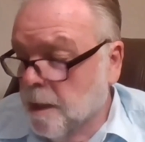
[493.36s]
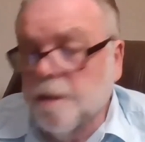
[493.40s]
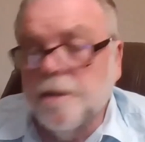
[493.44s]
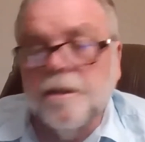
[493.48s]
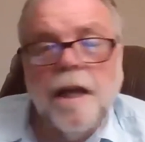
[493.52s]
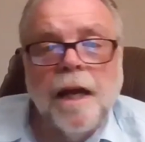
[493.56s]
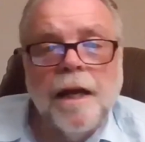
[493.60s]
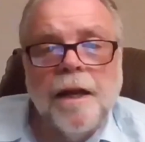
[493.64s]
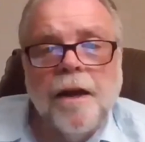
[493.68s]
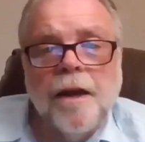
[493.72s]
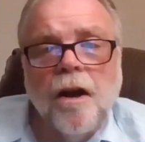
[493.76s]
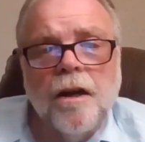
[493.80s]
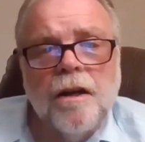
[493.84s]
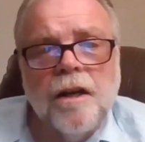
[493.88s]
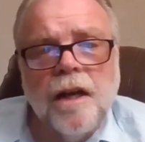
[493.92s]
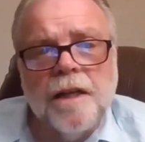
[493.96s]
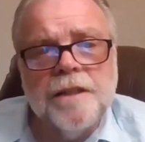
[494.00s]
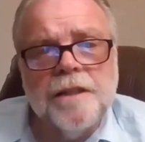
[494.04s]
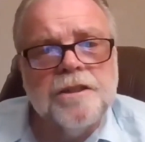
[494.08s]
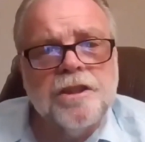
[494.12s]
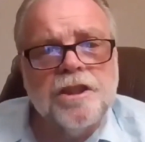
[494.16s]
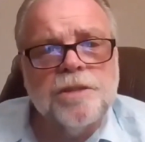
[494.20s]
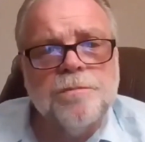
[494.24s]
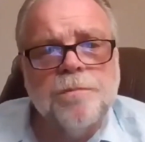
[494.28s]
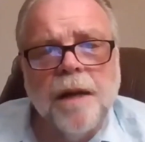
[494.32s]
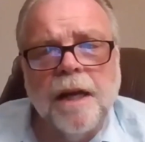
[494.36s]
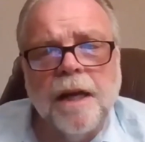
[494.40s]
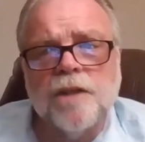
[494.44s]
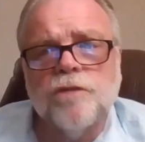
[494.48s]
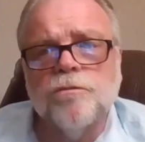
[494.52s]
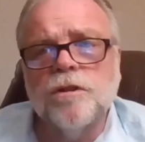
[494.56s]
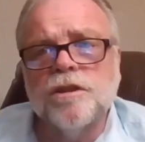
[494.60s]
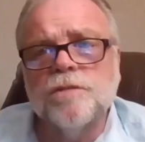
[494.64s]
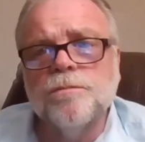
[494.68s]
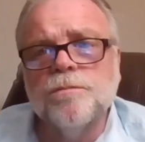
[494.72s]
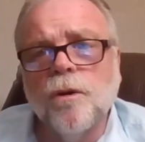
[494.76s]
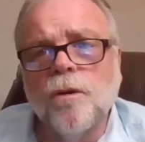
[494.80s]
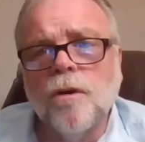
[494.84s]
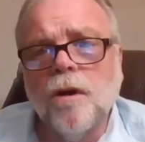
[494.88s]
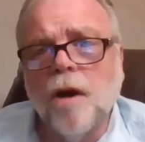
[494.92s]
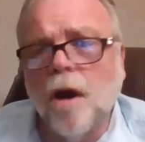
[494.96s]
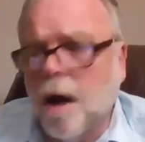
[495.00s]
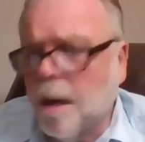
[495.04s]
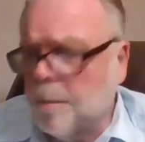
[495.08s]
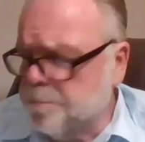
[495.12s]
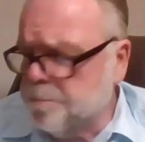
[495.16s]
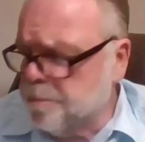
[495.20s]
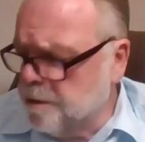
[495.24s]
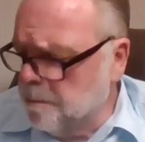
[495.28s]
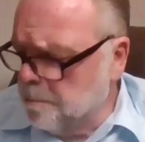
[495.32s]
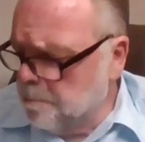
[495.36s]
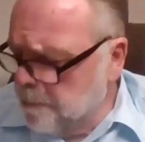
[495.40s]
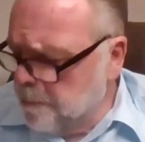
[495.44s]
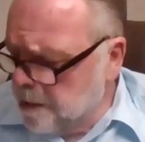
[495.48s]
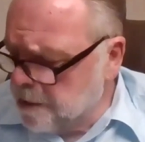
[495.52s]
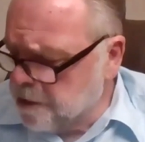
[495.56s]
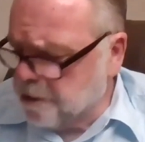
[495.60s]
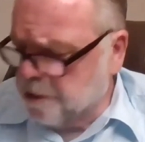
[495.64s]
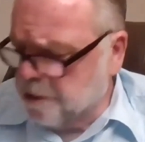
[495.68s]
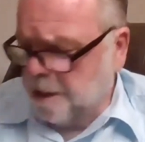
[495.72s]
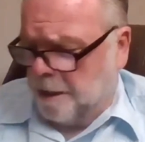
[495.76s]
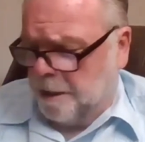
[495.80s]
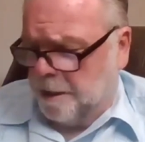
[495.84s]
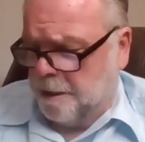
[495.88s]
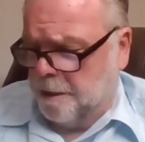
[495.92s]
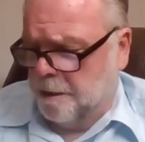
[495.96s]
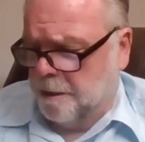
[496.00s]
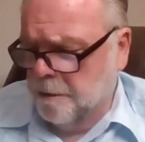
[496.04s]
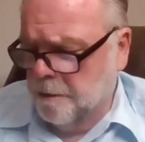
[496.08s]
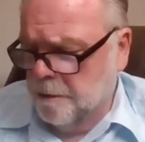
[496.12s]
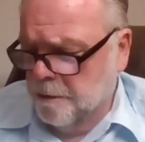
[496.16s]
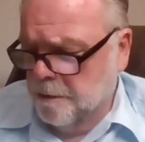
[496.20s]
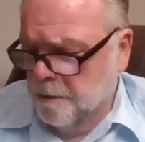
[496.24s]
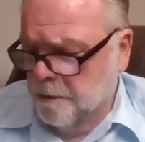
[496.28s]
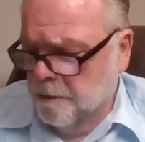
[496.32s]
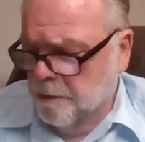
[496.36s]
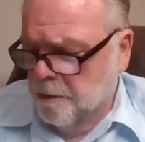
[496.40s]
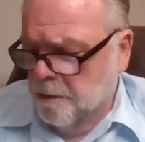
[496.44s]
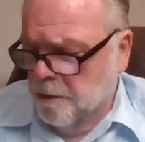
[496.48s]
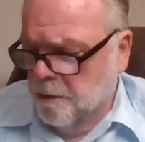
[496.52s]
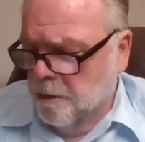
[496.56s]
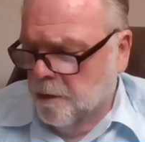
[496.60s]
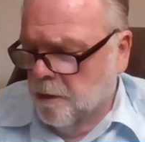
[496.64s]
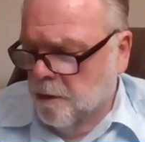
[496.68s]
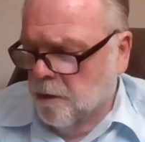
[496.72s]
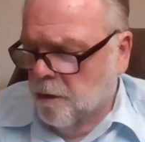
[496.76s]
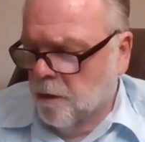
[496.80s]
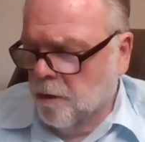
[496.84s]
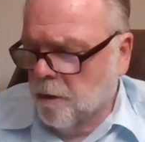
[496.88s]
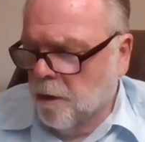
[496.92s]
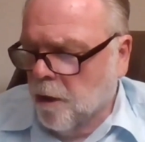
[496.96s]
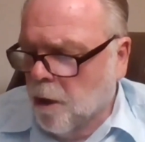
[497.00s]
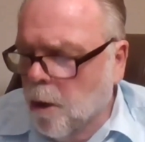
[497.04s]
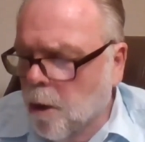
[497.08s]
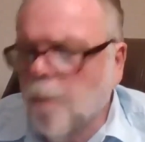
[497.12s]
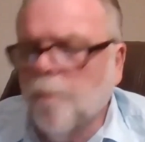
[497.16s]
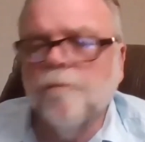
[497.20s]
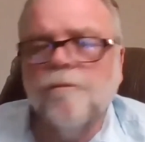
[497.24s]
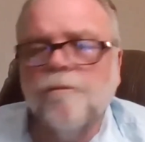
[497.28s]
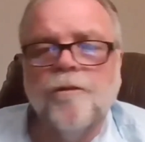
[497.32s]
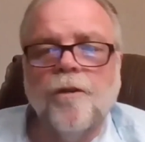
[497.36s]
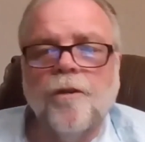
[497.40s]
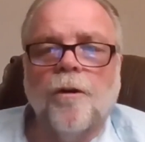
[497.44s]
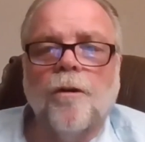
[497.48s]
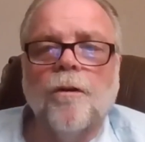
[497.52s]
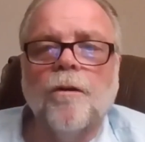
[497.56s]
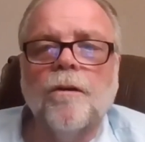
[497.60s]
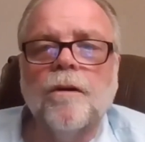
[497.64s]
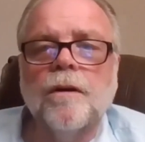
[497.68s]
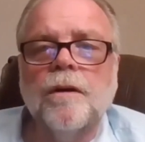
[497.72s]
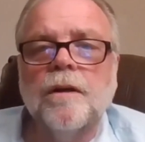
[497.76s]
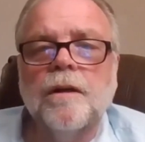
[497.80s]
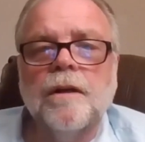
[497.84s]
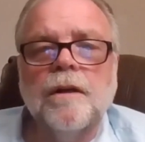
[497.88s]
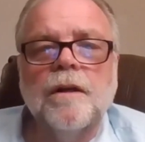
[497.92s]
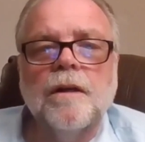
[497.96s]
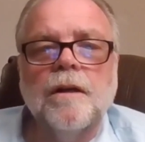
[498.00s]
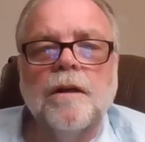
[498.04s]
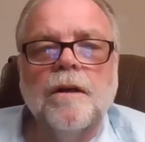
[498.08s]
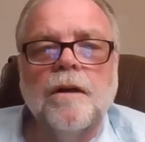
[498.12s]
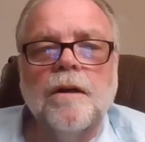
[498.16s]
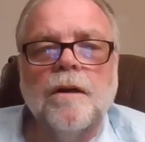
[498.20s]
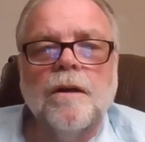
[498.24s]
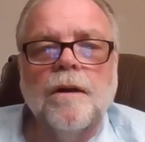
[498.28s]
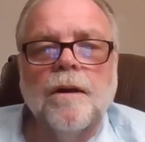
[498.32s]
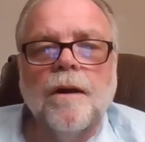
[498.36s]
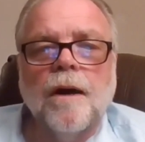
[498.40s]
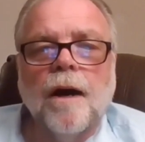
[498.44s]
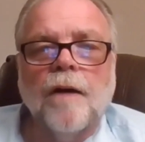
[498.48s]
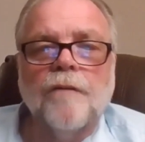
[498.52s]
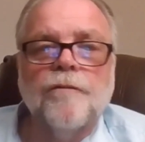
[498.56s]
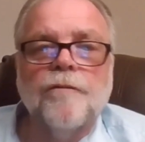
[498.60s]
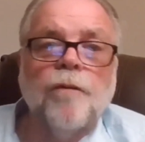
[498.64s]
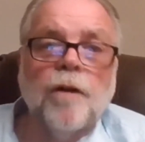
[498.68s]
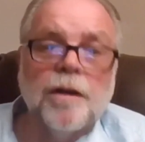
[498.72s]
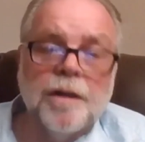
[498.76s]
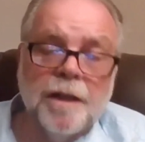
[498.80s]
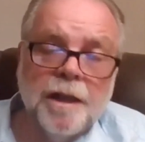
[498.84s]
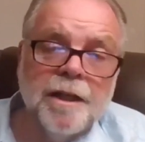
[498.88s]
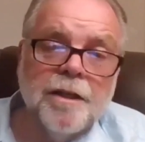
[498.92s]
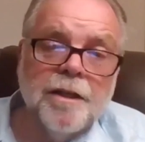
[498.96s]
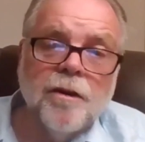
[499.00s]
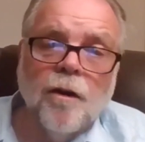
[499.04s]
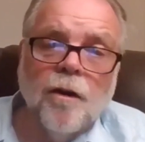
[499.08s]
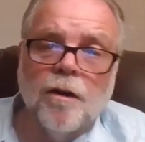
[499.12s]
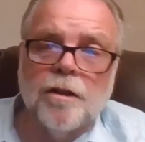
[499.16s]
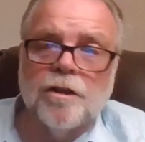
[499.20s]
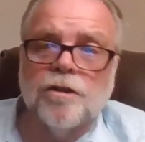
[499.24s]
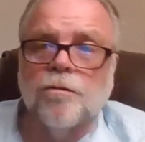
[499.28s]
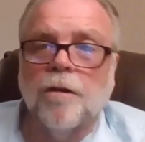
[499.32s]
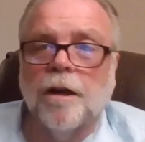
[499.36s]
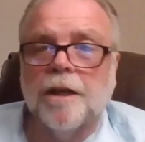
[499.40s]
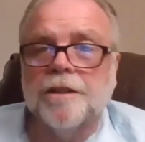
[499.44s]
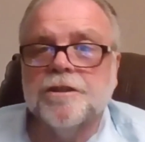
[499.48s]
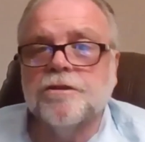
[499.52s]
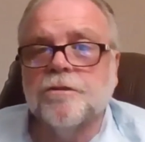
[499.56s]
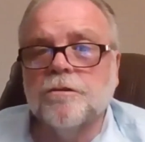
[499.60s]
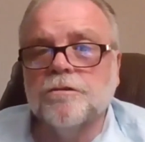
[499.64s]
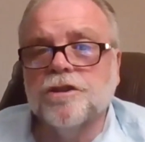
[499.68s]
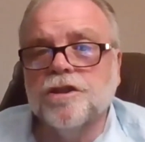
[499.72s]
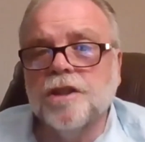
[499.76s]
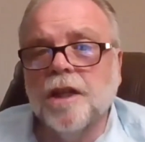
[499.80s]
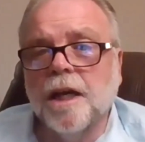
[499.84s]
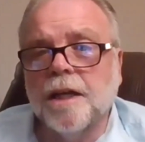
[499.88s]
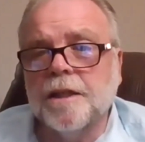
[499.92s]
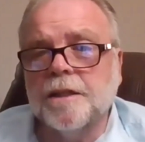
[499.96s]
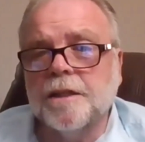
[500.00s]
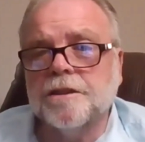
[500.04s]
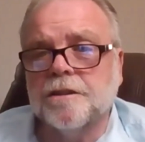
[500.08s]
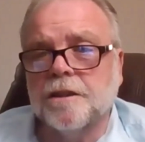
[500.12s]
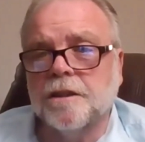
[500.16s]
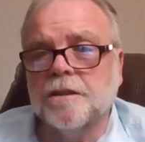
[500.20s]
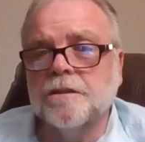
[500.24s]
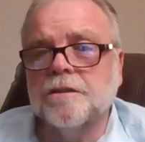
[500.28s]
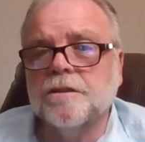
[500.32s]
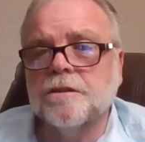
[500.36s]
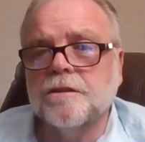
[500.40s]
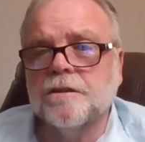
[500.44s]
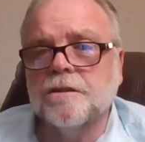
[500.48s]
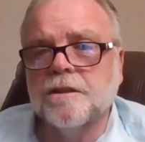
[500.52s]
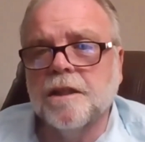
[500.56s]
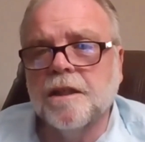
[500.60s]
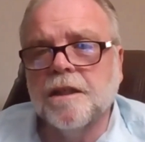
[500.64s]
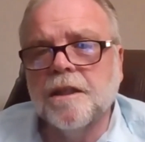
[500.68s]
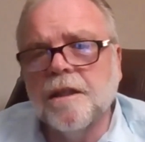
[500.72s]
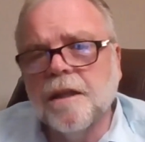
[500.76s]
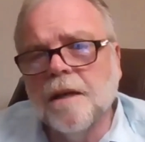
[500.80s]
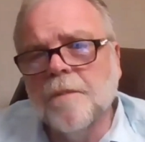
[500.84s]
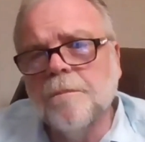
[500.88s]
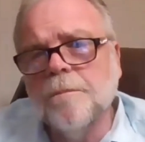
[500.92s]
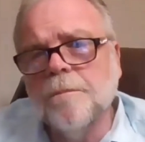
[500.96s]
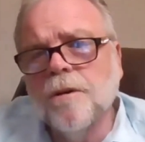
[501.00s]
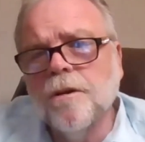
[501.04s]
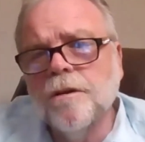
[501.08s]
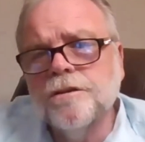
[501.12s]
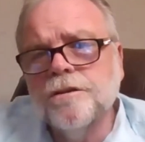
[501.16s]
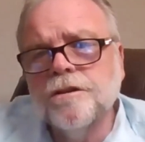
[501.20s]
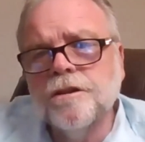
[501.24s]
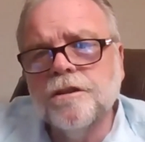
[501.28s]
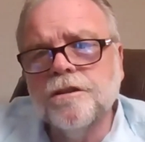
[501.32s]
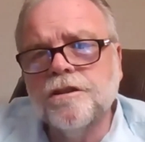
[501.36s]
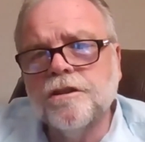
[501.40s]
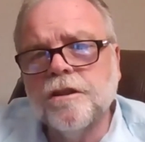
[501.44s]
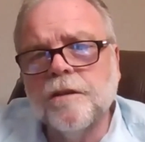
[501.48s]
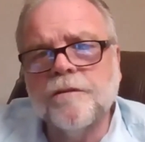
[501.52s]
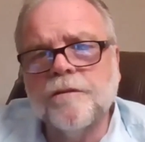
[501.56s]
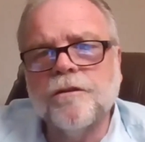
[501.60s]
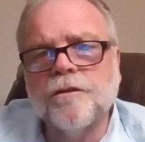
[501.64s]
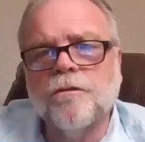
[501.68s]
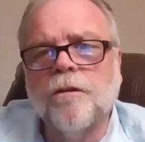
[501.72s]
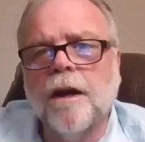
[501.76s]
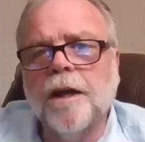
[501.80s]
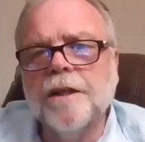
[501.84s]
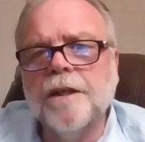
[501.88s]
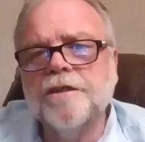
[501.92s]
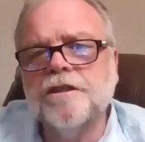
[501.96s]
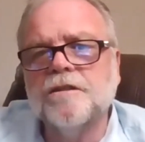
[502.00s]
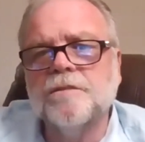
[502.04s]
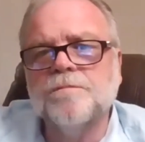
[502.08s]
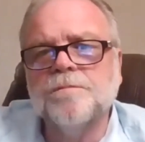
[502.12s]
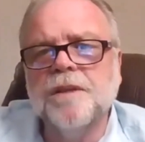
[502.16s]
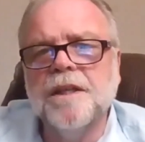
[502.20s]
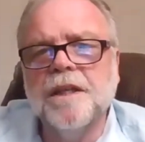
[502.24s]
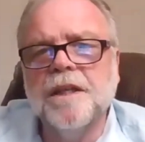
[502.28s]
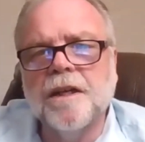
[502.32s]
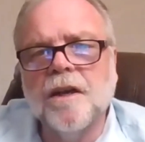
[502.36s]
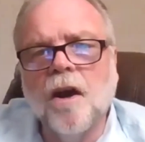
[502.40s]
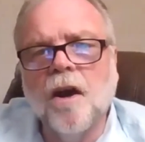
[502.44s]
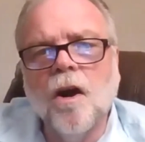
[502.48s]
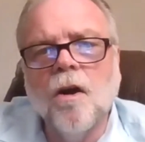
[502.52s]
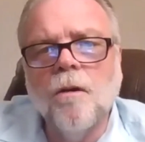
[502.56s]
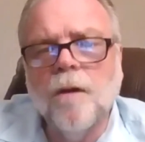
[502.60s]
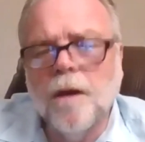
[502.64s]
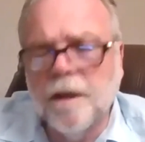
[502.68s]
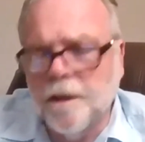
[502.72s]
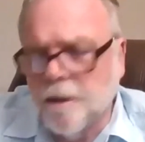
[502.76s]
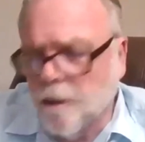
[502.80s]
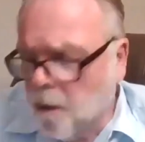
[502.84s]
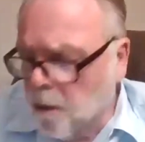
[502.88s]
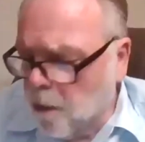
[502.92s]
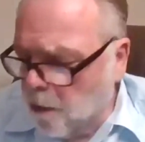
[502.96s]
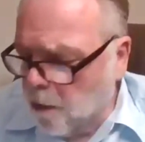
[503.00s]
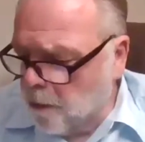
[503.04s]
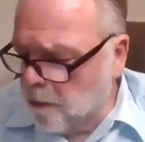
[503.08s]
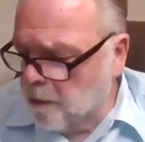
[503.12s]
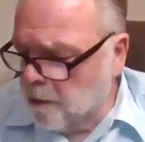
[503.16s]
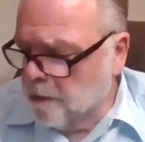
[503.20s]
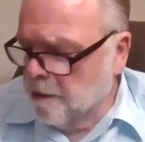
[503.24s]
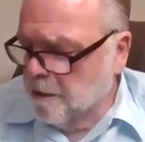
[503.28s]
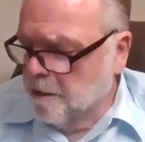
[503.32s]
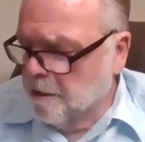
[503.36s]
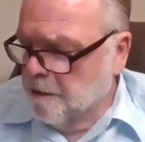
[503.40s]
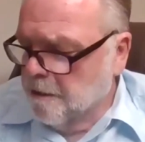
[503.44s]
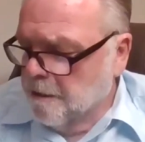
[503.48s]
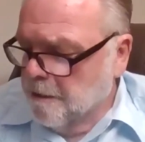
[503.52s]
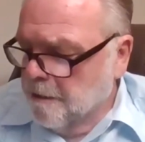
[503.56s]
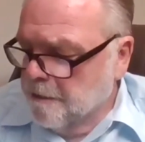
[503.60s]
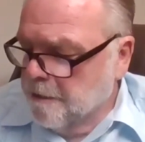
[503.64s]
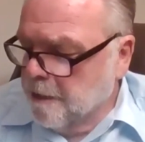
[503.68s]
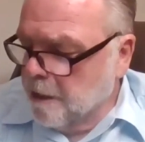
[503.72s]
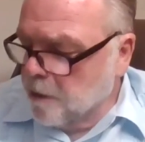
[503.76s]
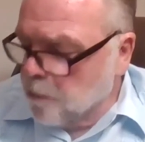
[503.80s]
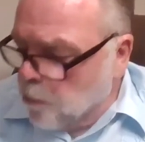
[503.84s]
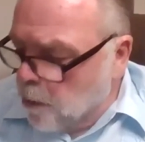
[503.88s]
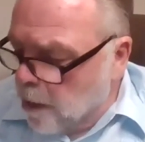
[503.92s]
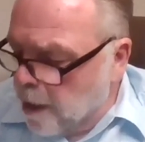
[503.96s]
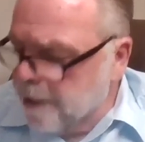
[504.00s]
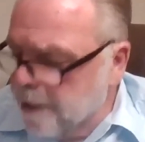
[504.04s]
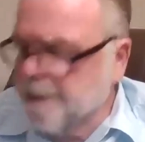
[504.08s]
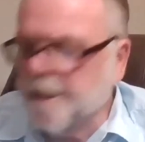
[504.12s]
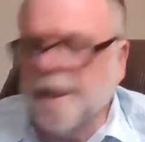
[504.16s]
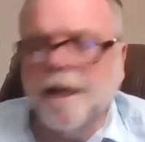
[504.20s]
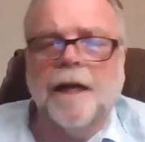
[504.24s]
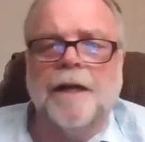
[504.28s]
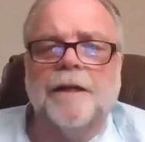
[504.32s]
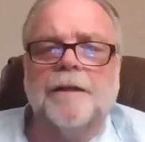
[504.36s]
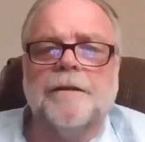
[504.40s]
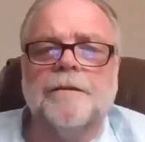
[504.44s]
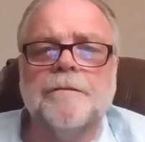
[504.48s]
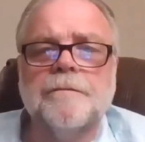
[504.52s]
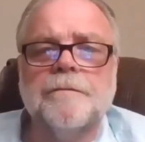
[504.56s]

Teilhard, I suspect, was more optimistic or hopeful of what he called Christogenesis, the emergence of Christ being all in all, than Whitehead.